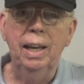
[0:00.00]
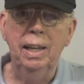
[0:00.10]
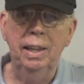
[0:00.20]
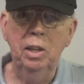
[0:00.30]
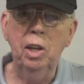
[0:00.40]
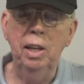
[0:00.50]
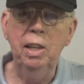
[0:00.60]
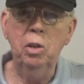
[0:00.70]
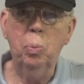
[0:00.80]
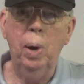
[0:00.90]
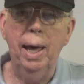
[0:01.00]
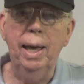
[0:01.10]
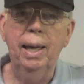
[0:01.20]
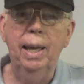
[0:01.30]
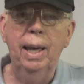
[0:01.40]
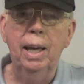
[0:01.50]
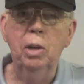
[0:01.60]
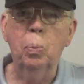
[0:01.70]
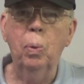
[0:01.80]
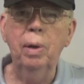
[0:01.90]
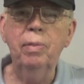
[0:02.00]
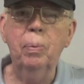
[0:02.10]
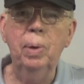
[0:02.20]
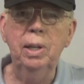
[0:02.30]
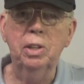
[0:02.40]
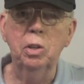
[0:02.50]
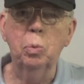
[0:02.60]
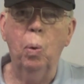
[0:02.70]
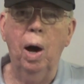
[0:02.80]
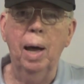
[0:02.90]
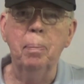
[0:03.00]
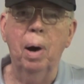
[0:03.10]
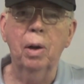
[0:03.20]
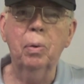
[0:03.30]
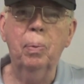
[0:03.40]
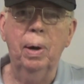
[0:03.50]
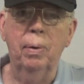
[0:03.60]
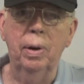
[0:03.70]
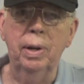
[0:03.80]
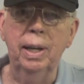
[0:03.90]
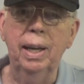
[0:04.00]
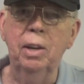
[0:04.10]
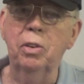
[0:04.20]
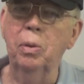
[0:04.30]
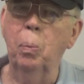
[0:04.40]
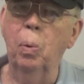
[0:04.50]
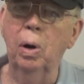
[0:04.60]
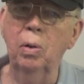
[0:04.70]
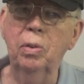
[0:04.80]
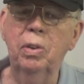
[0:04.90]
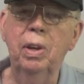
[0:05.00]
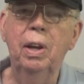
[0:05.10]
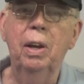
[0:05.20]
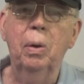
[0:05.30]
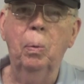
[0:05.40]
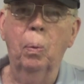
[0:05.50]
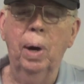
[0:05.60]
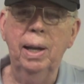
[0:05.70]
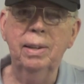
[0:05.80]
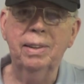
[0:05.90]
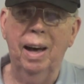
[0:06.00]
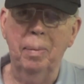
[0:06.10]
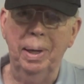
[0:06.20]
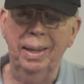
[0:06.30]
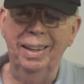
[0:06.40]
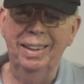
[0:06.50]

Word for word: in this, in this way is one of the reasons why model railroading is the world's greatest hobby.